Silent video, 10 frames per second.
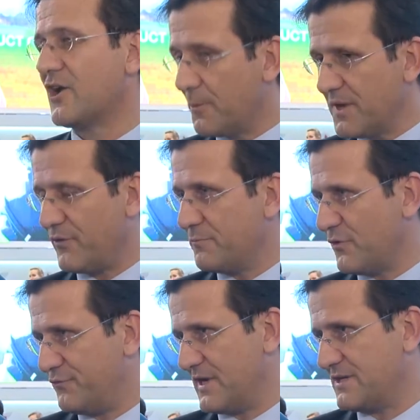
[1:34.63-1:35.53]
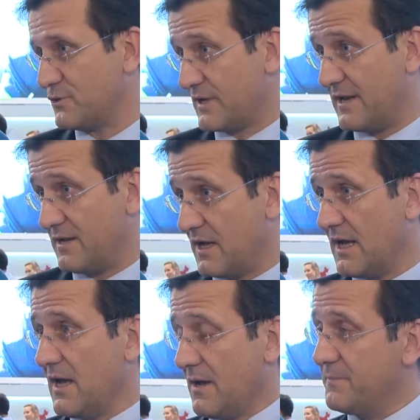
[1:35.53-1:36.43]
coming from the field, you can
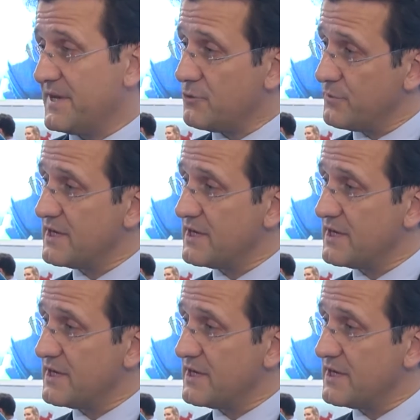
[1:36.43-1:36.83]
build